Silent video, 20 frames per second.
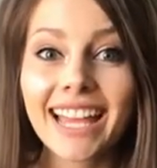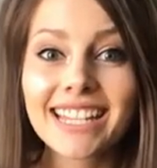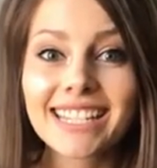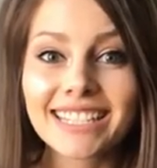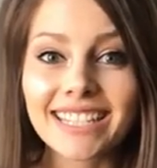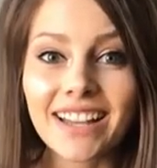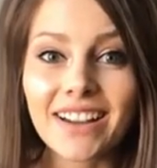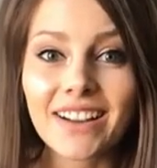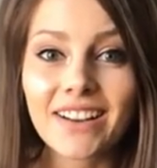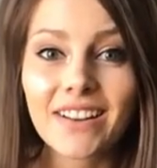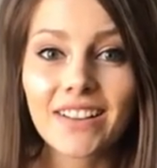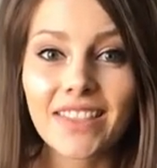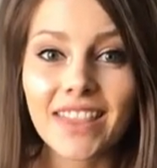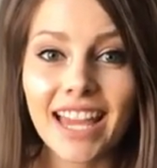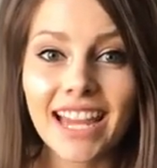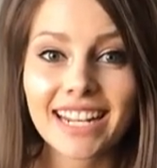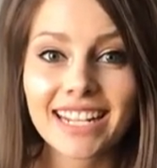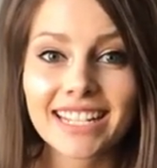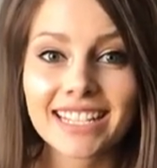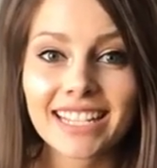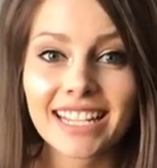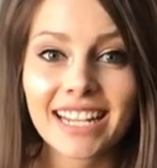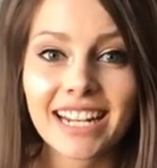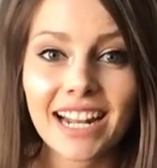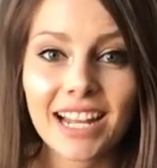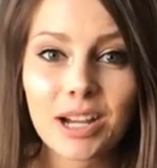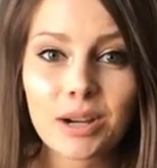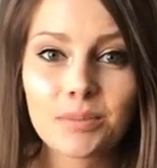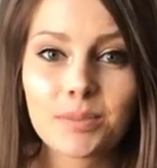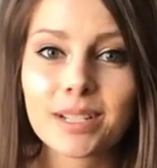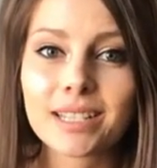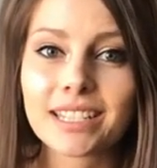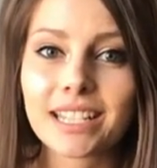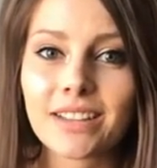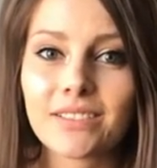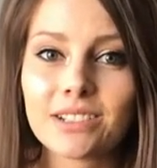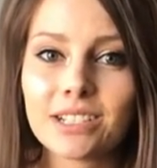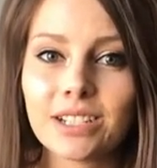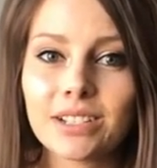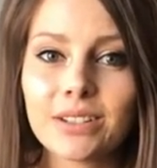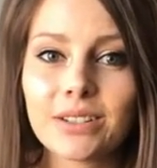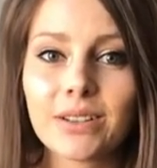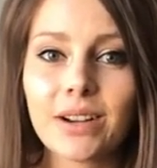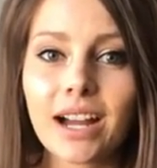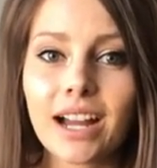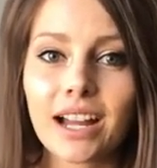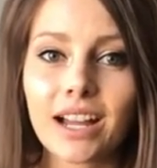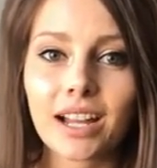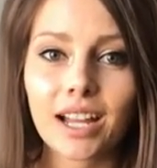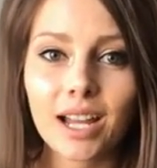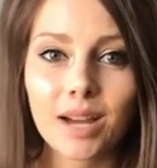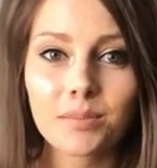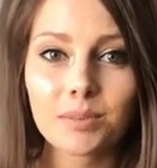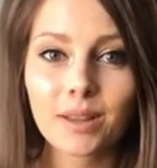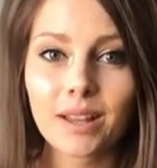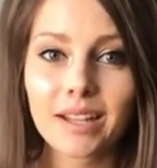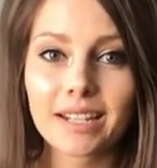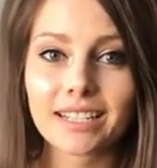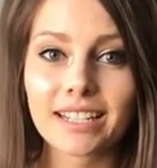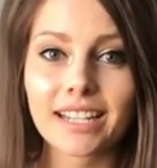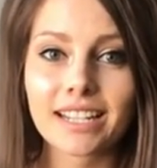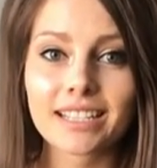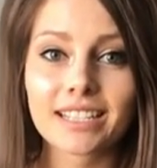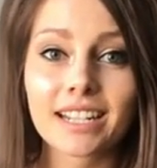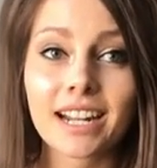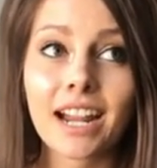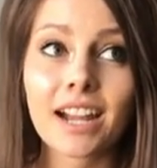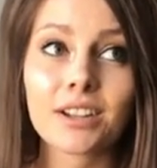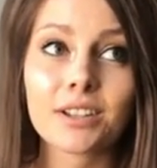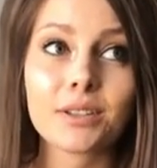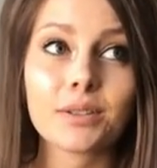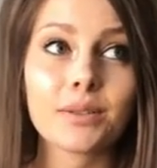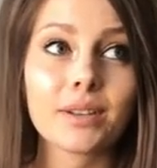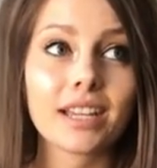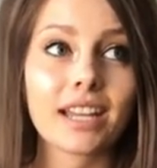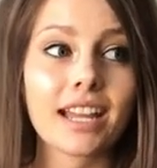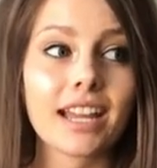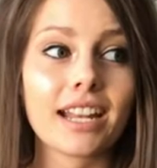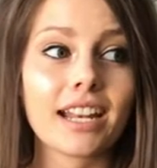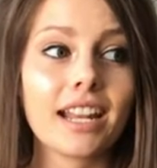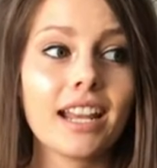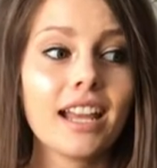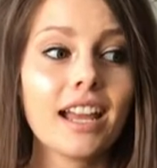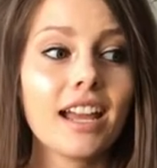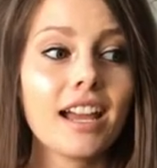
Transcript: So that is it. I hope it's given you a couple ideas on how you can